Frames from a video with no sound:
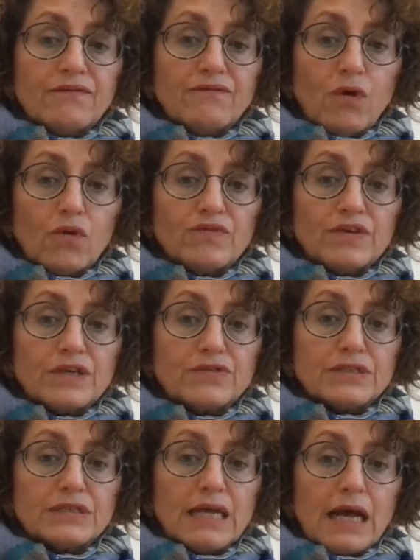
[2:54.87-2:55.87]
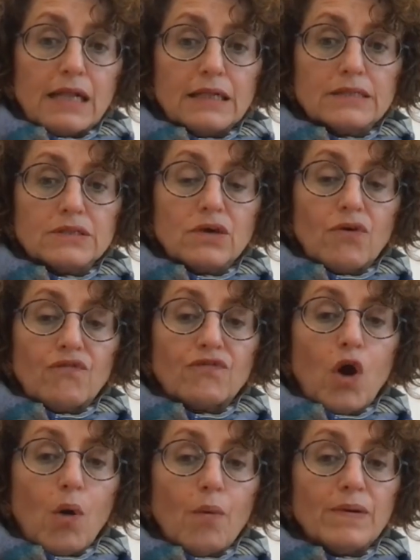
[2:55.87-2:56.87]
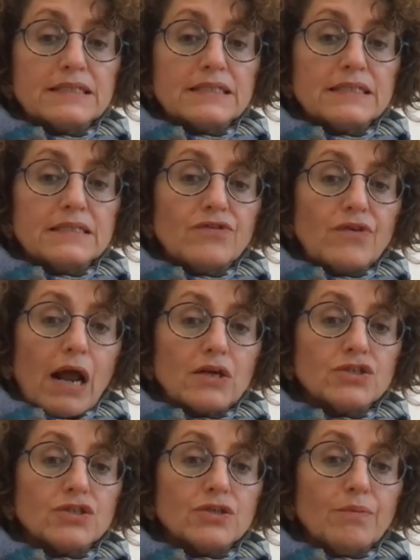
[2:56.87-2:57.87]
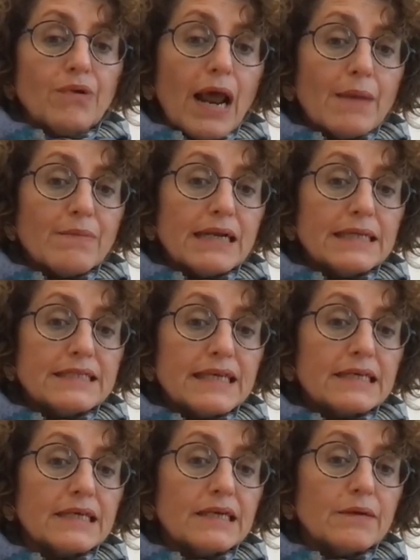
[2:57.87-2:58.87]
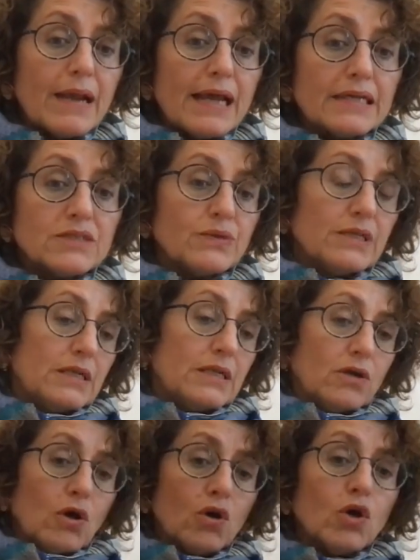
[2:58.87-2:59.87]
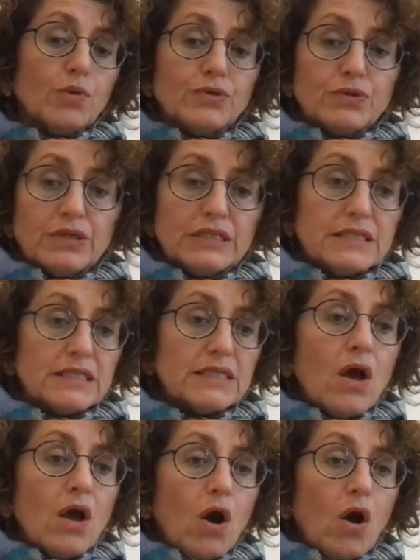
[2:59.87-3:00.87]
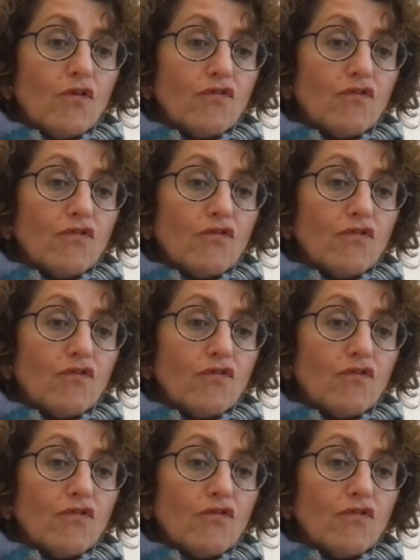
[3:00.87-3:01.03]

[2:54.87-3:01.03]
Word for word: and evolving result of complex interaction primarily taking place within communities